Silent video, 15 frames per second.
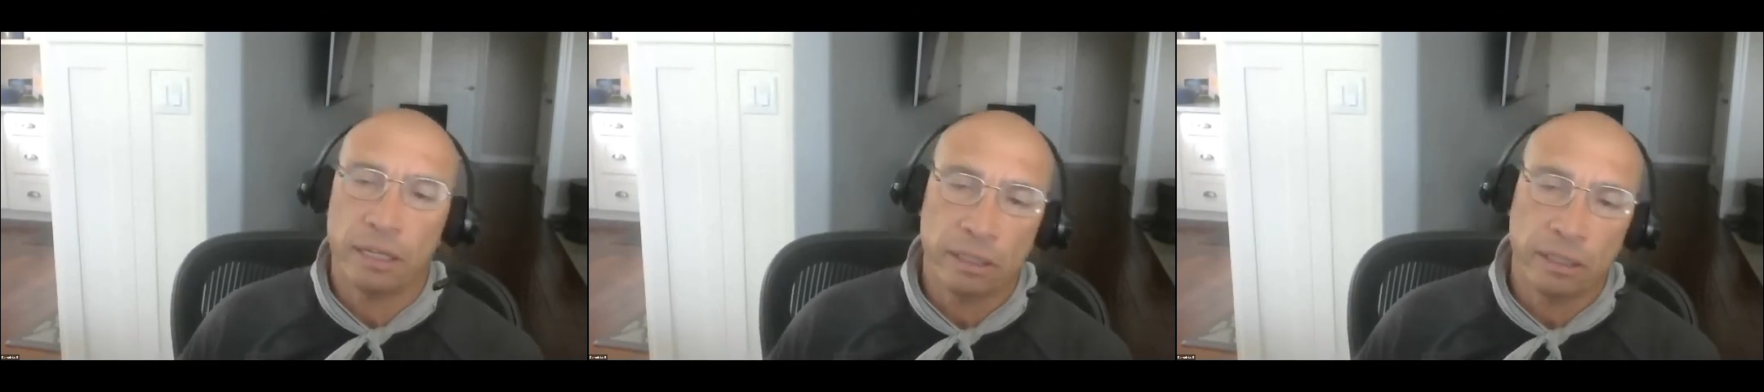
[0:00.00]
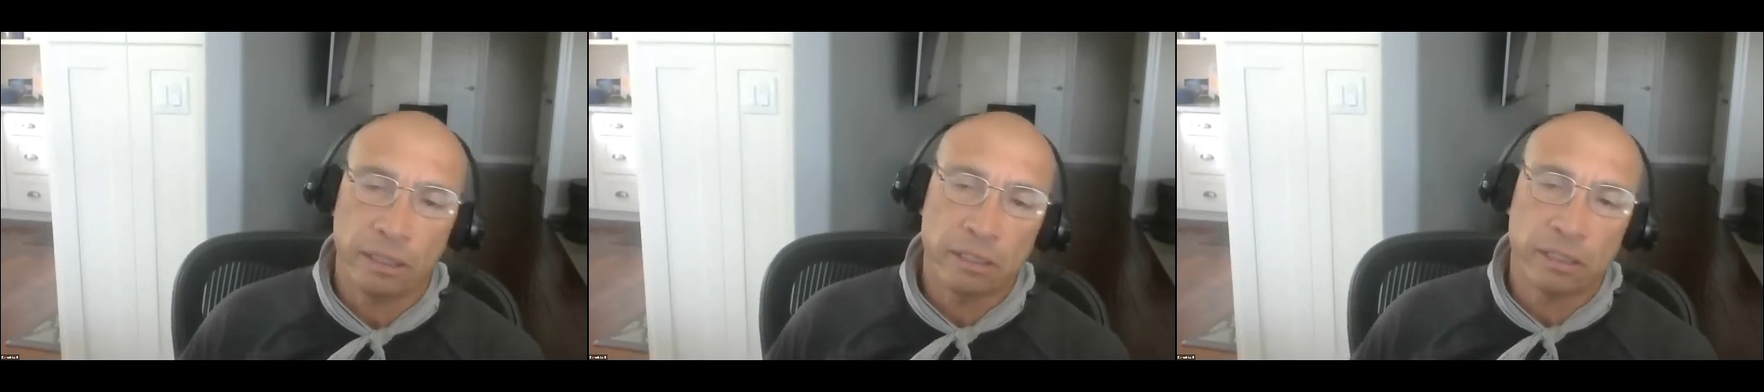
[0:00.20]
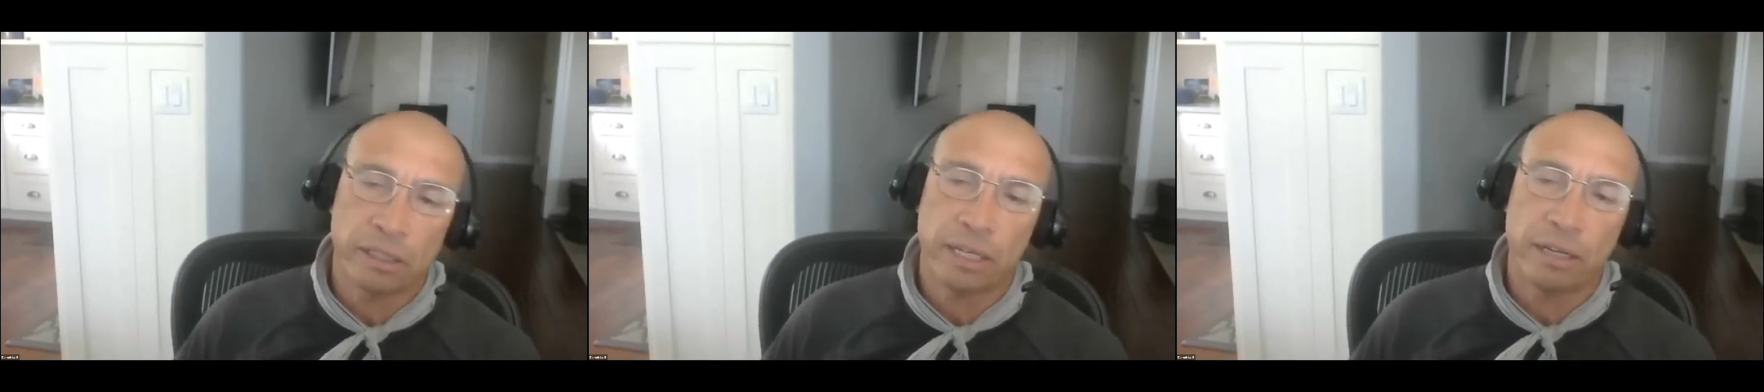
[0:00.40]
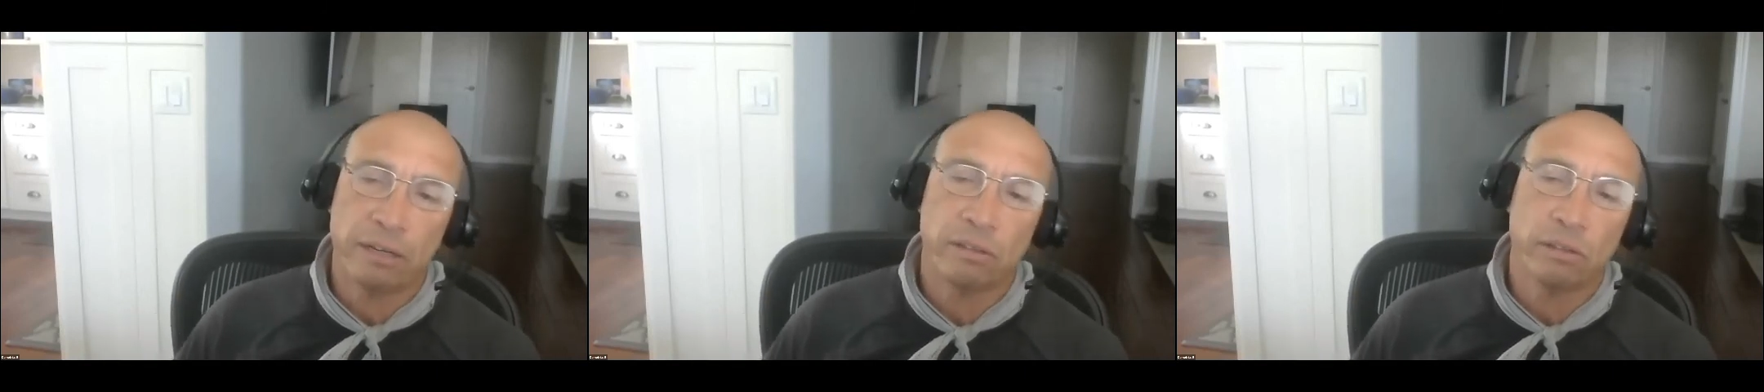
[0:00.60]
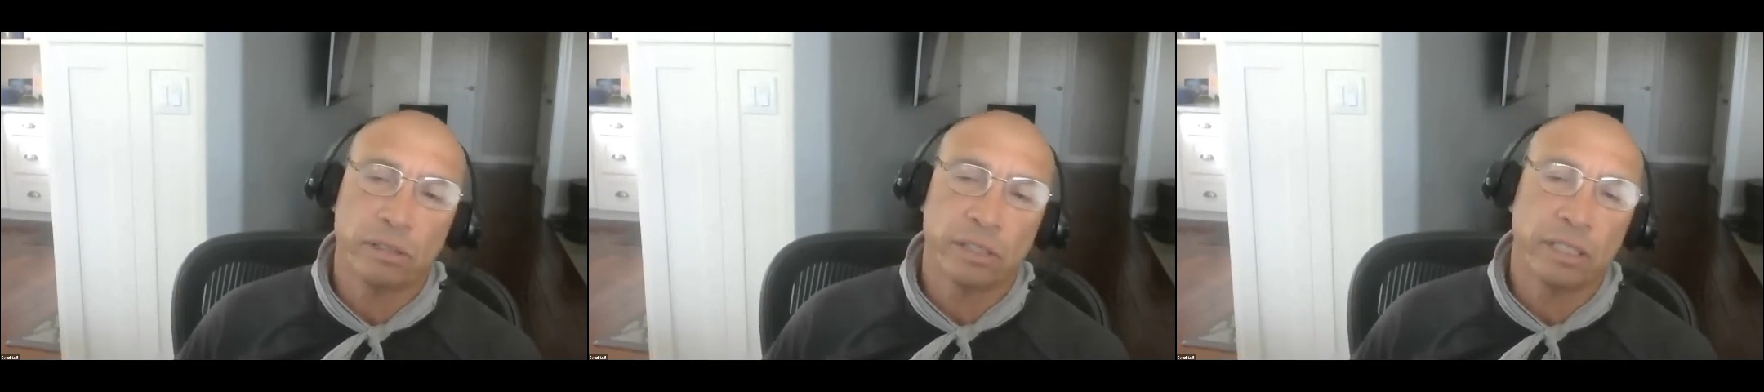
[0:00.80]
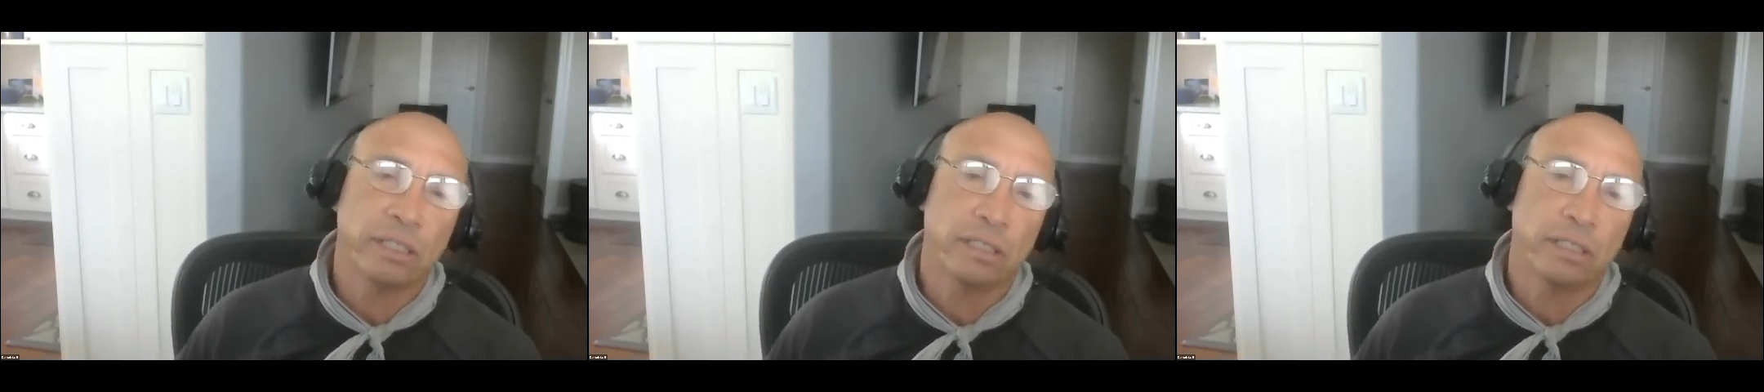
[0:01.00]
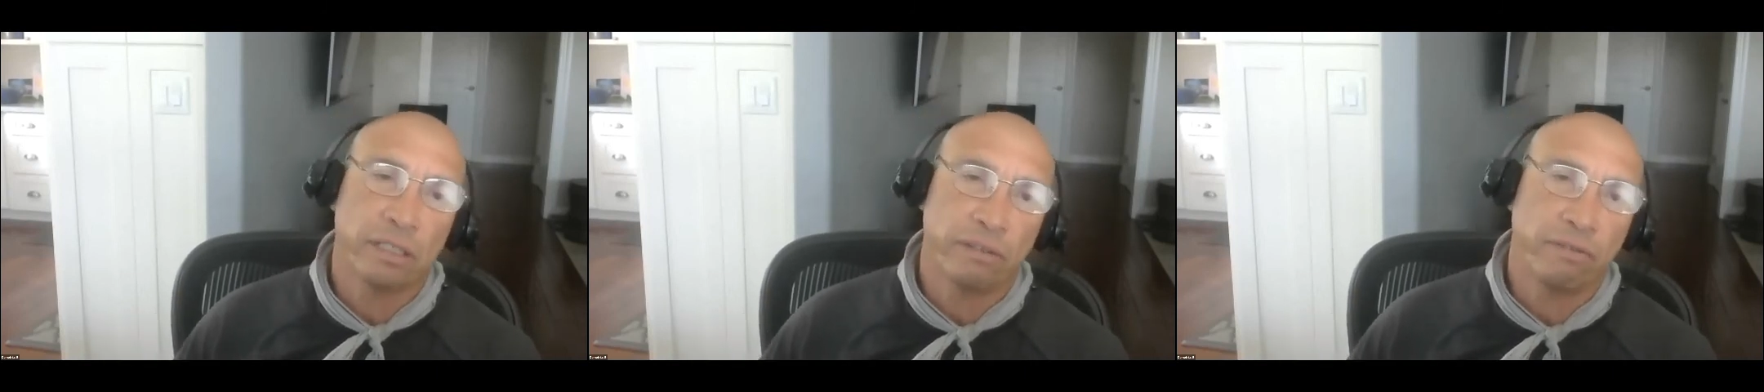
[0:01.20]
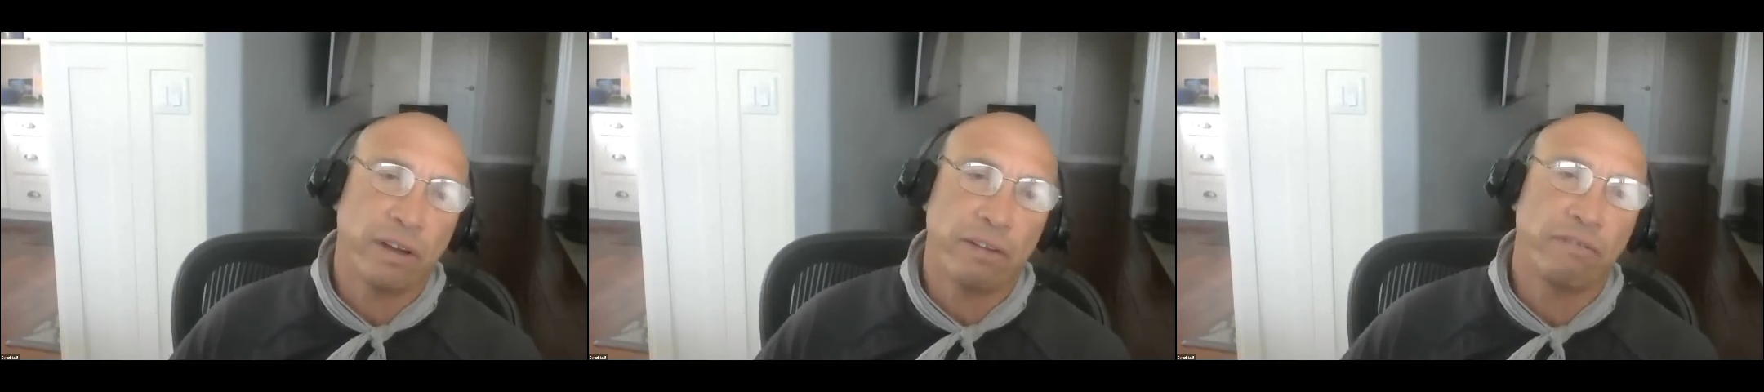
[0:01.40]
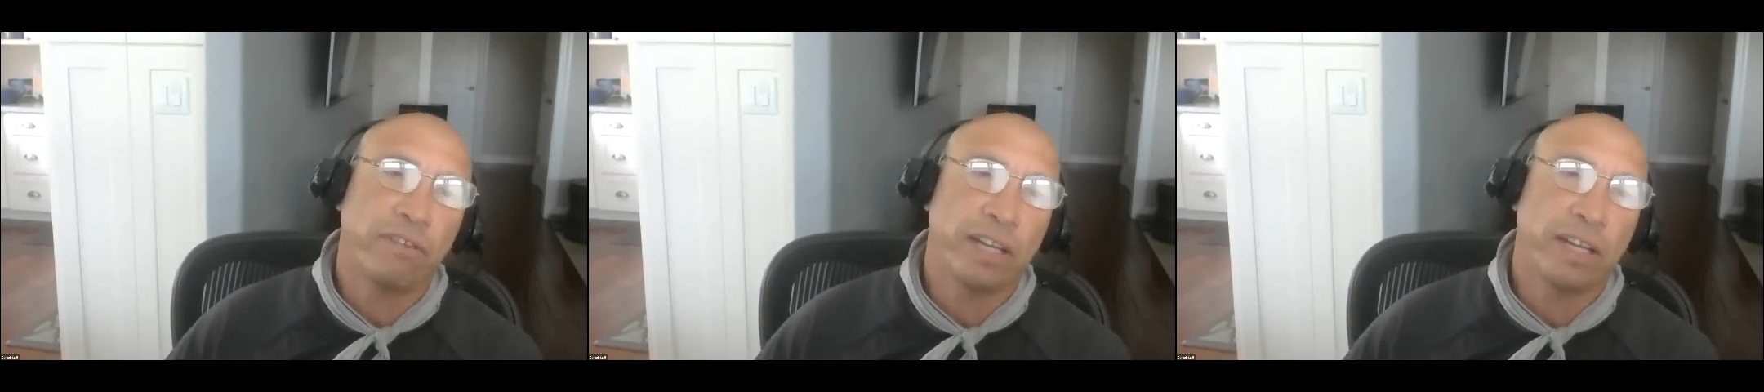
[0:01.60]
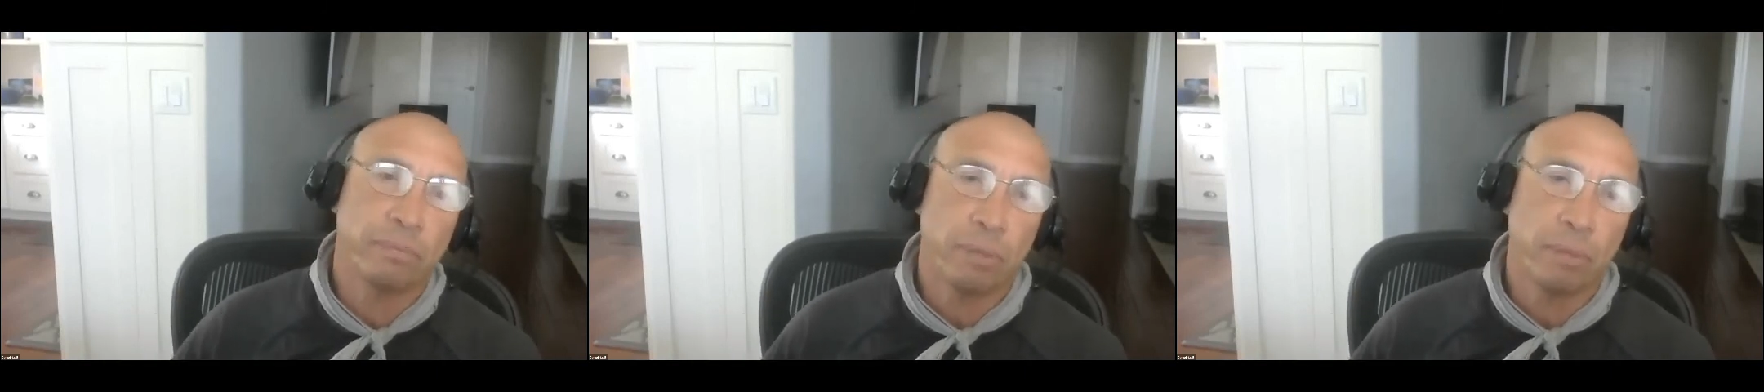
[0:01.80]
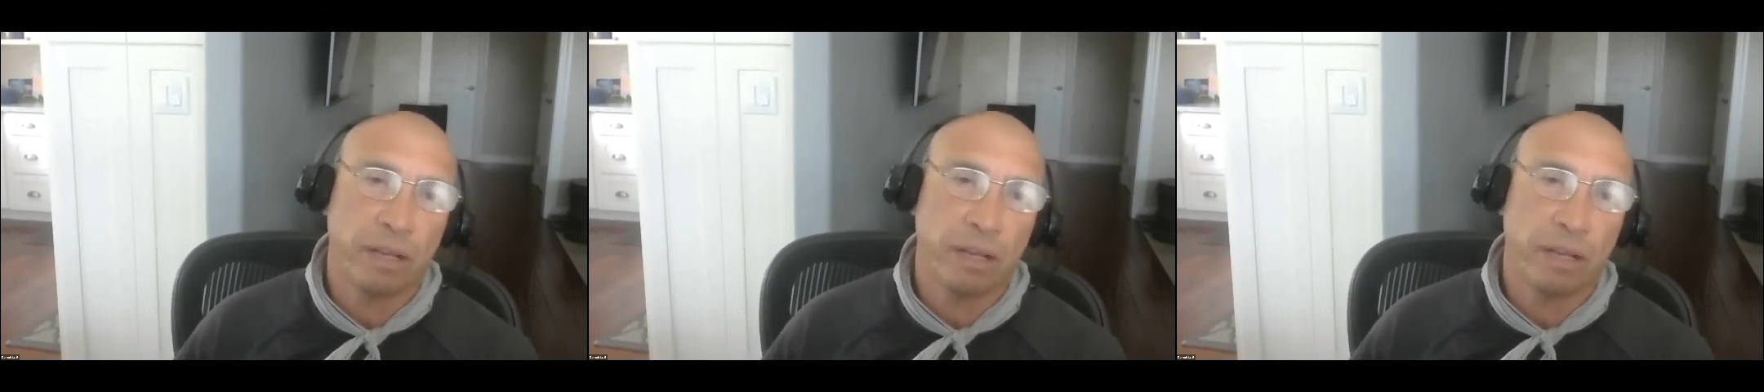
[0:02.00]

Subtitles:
on the other side of those things is if I face my